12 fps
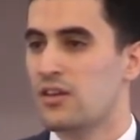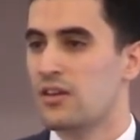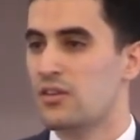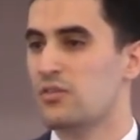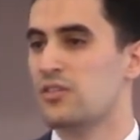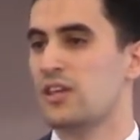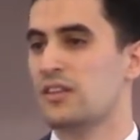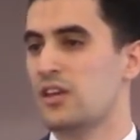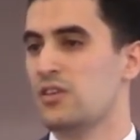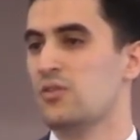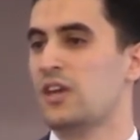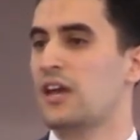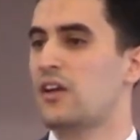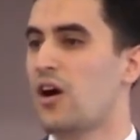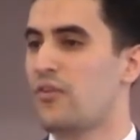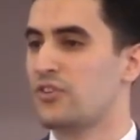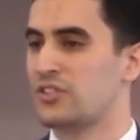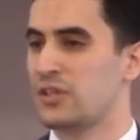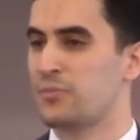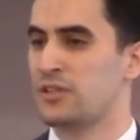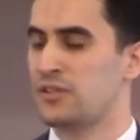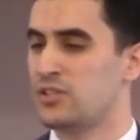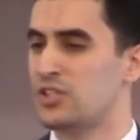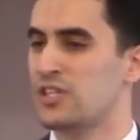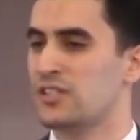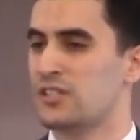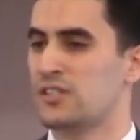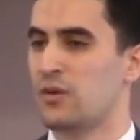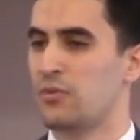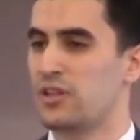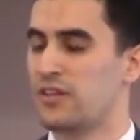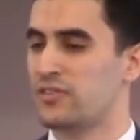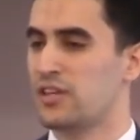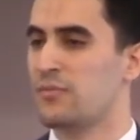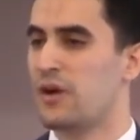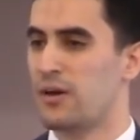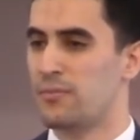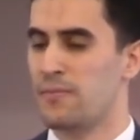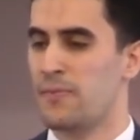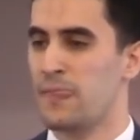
You think that you can't offer something to Jesus that would lift him up.